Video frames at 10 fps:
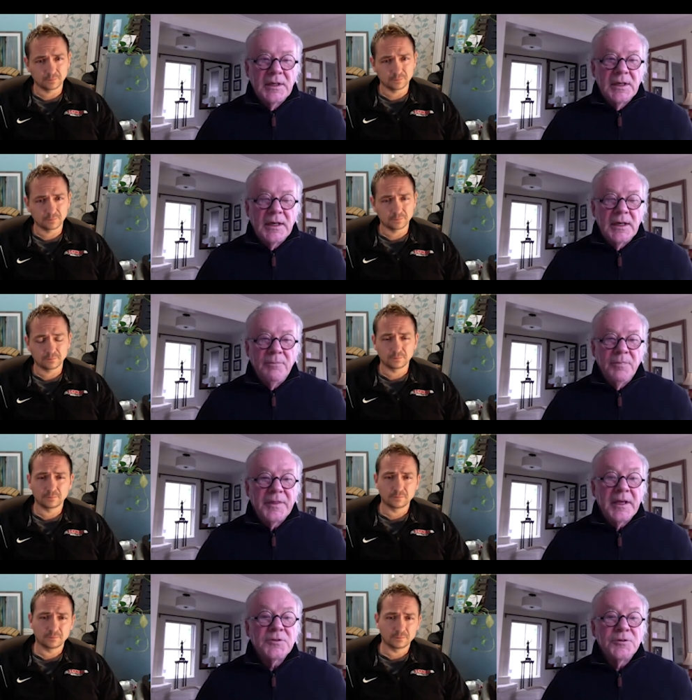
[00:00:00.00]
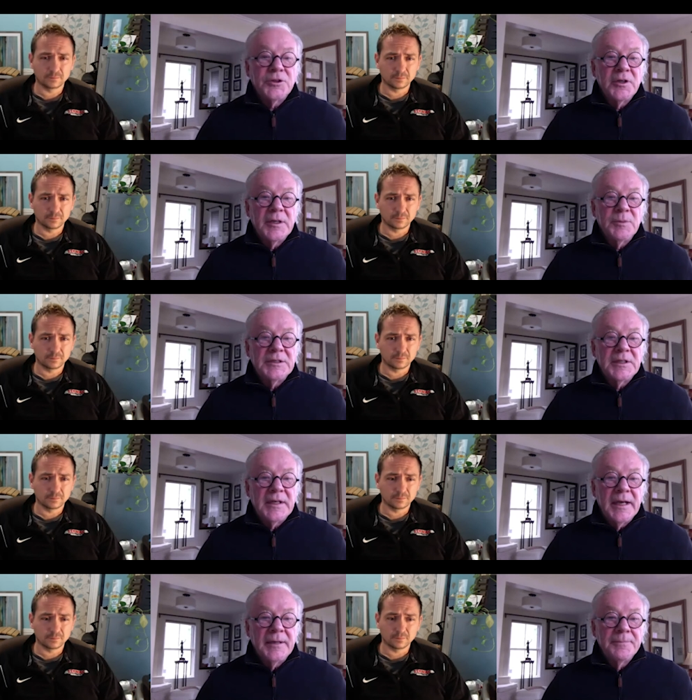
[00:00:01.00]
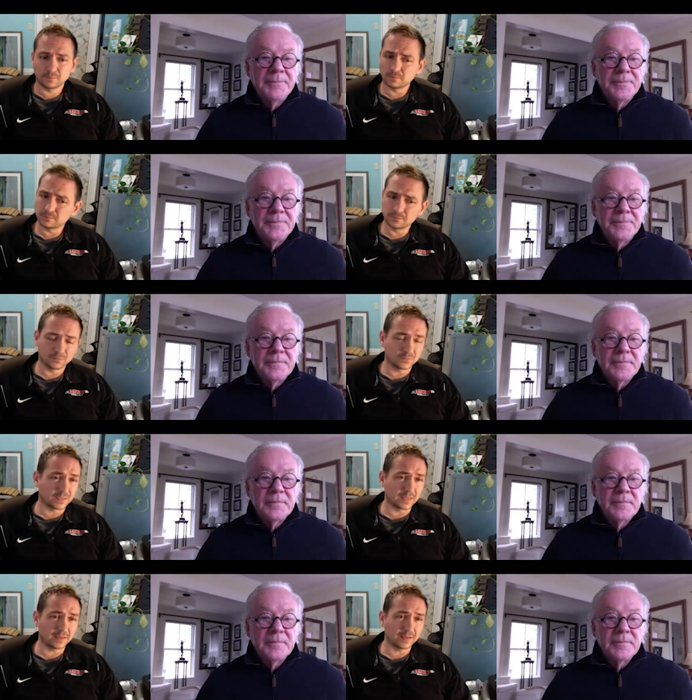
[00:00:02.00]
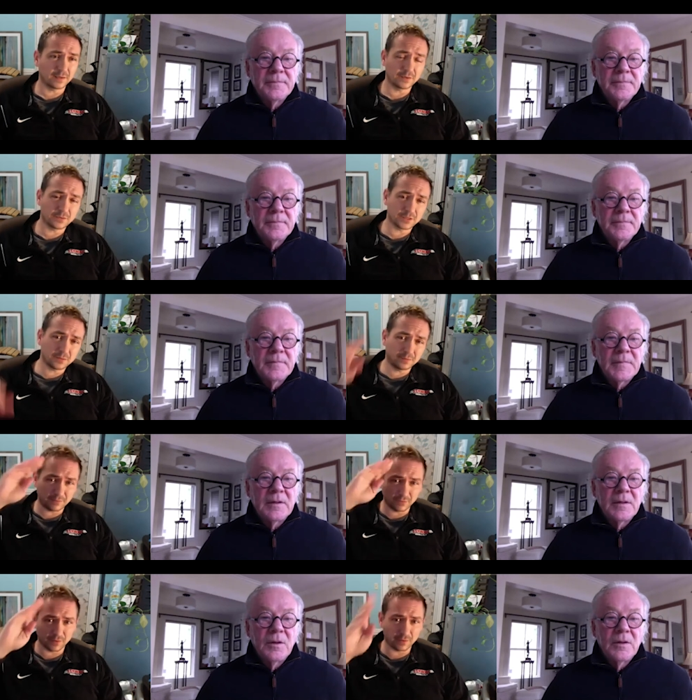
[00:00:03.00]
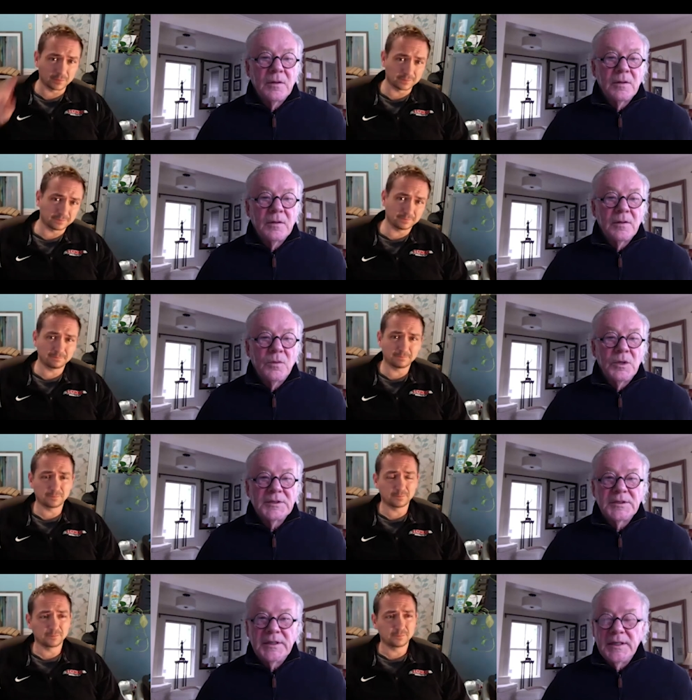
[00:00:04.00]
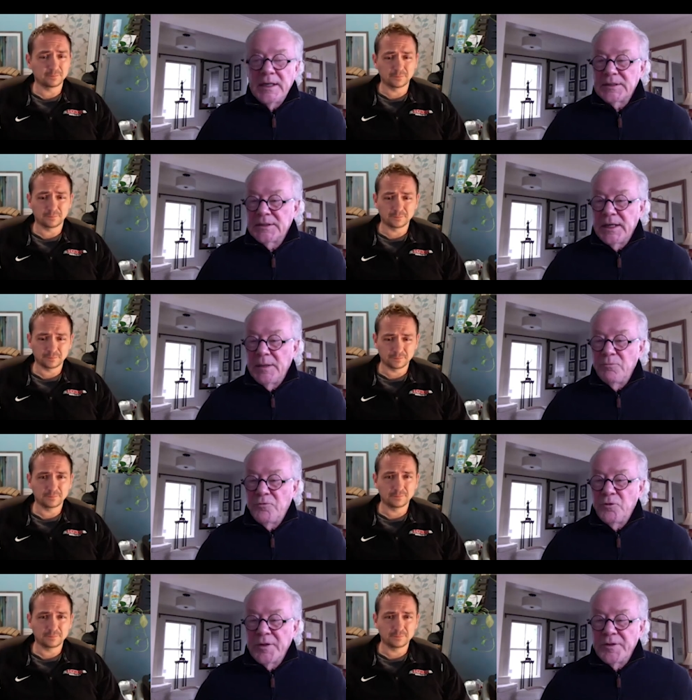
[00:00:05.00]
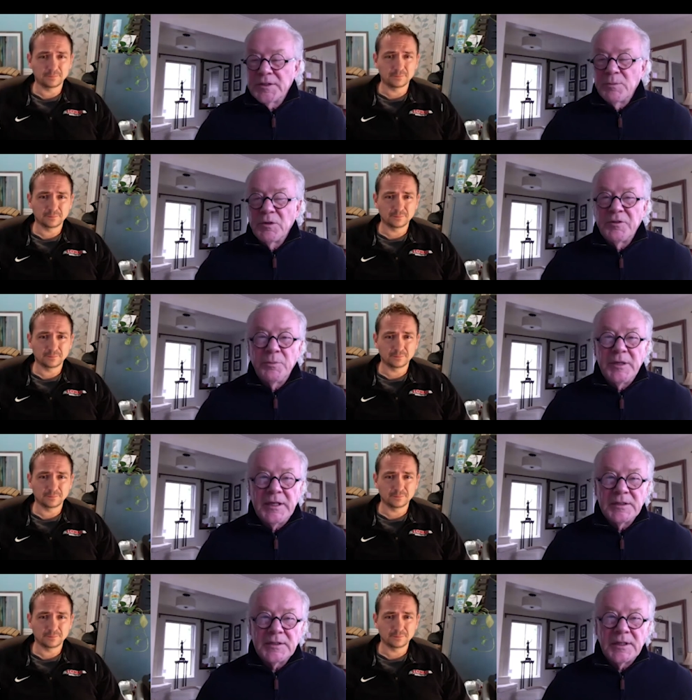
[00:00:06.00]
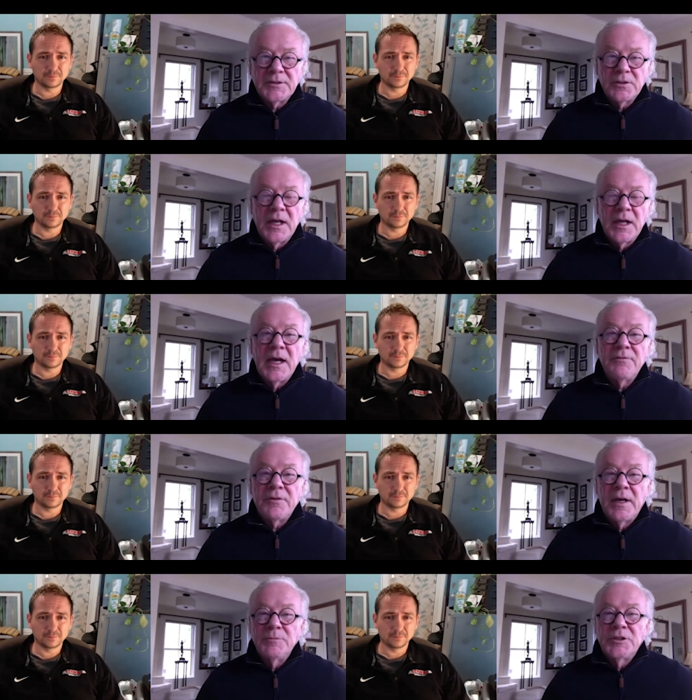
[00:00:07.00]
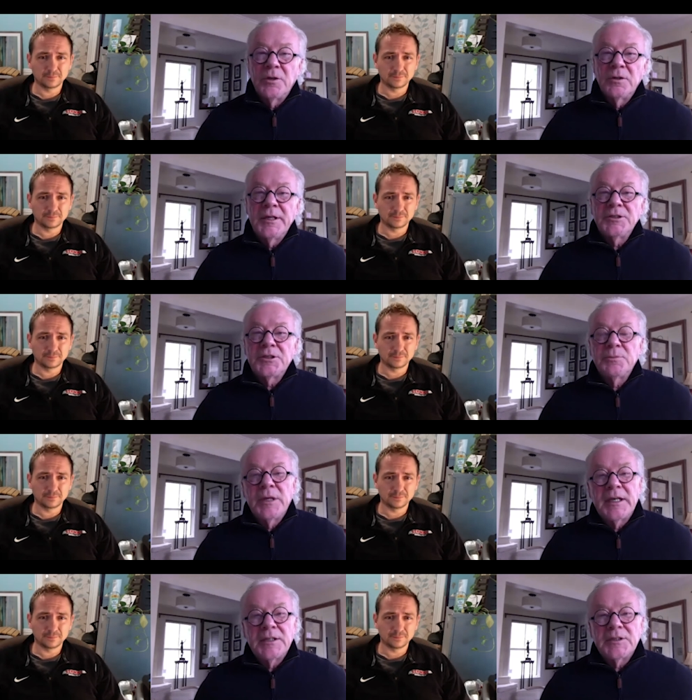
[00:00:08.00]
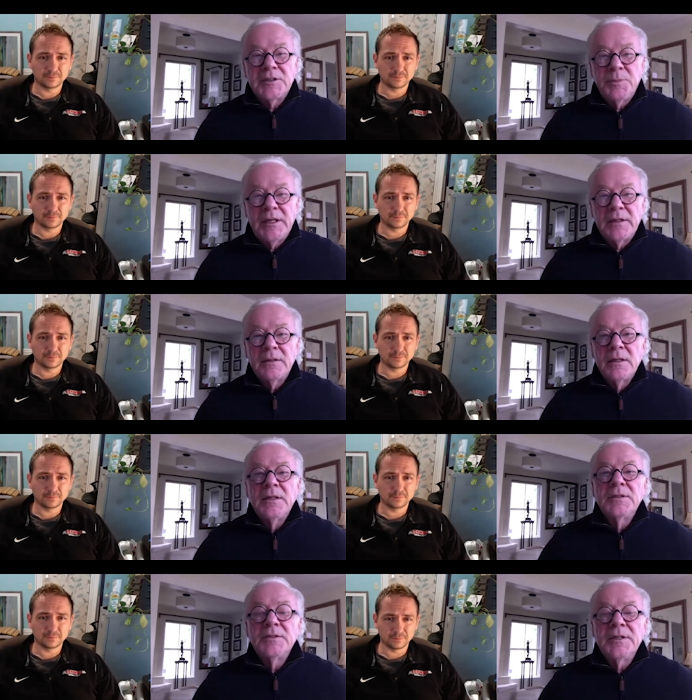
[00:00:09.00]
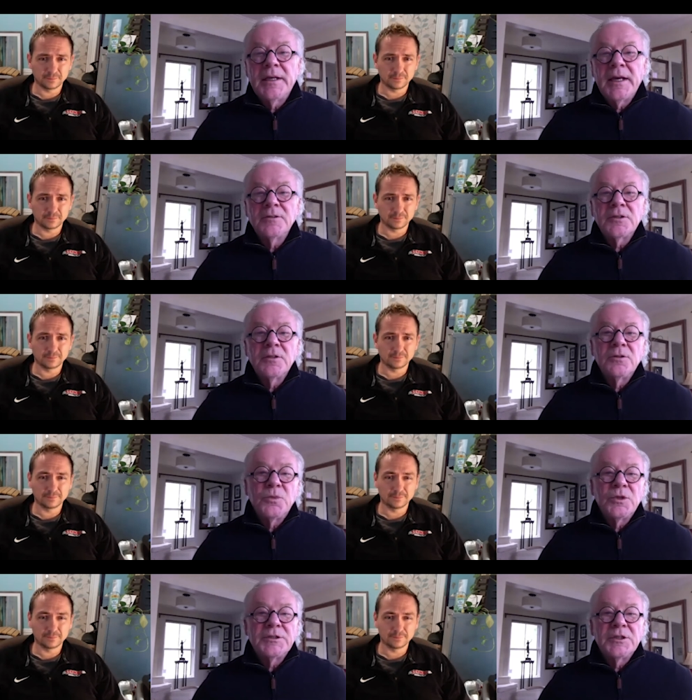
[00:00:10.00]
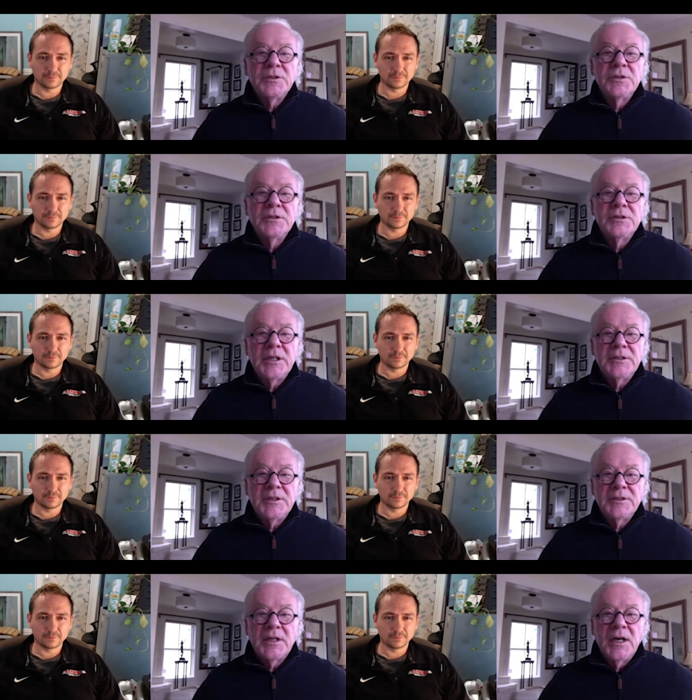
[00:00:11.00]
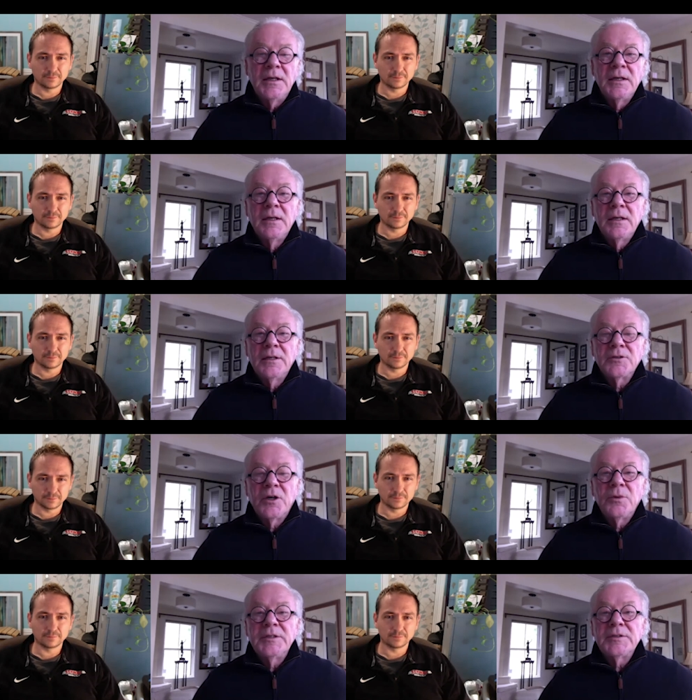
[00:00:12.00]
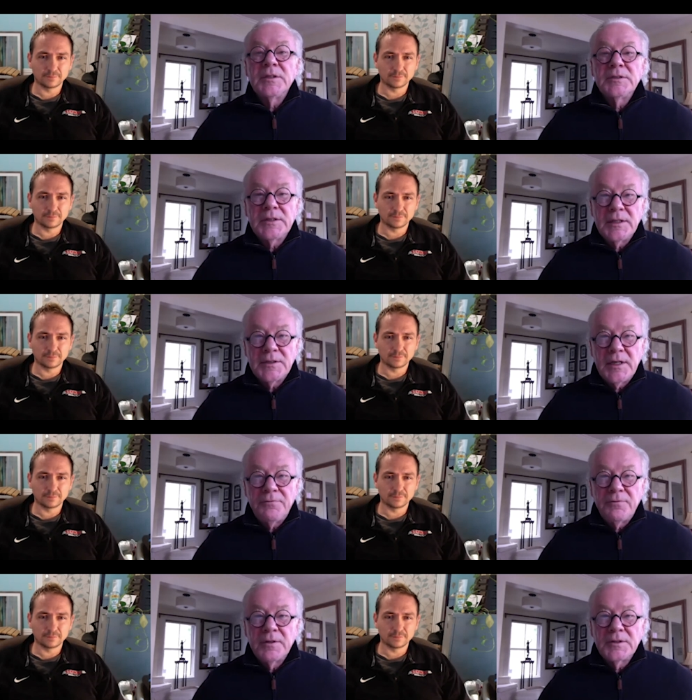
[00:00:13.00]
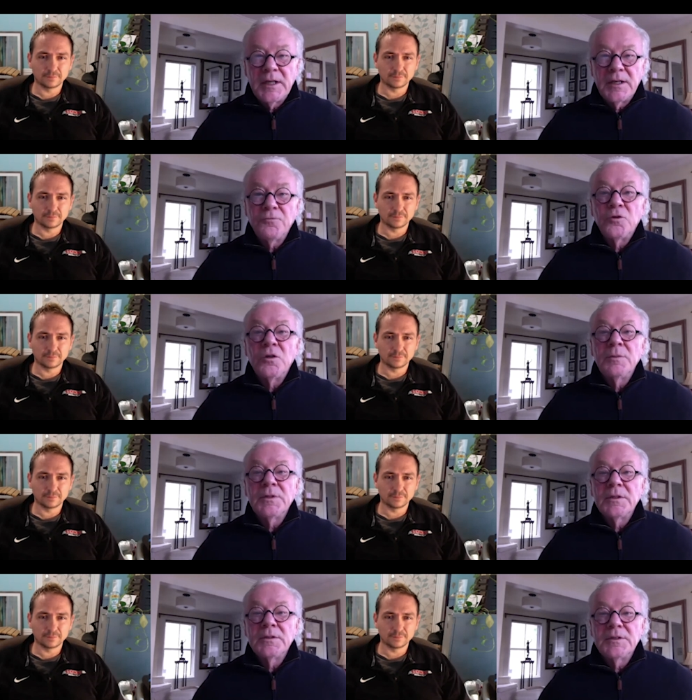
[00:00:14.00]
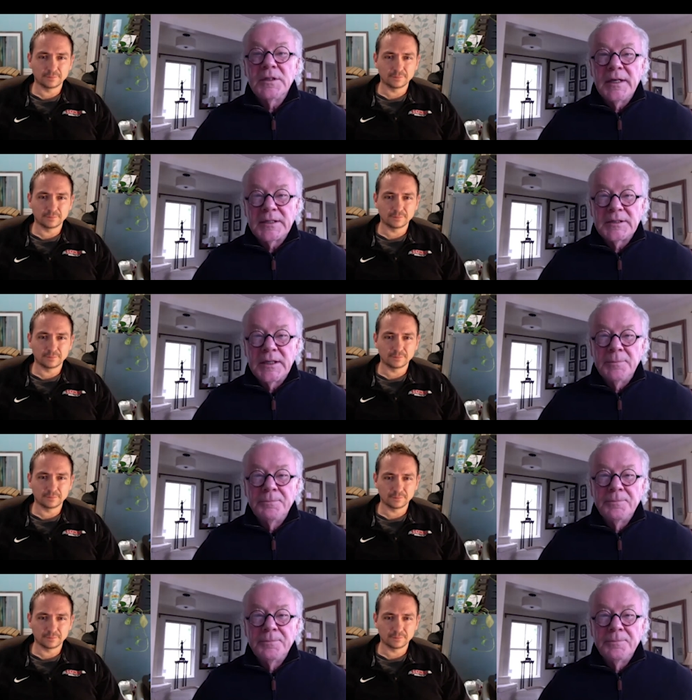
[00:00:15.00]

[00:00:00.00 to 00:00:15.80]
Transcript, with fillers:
Speaker 1: Um, thanks for joining me today. Thank you, Joe. Have a great one. We'll see you next time. For the Somerville Media Center Live, I'm Joe Lynch. My guest has been City Councilor Ward 2, JT Scott. As always, stay safe, stay informed. See you next time.